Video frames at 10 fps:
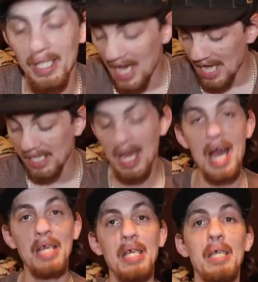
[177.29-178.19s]
That's
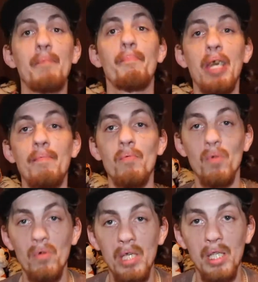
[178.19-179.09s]
actually Baby
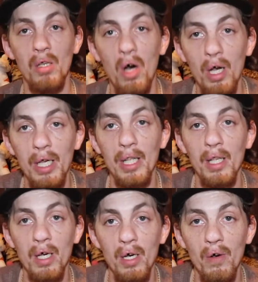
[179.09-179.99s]
Rosie talking,
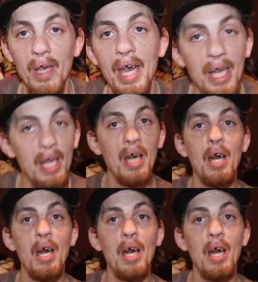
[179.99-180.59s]
okay?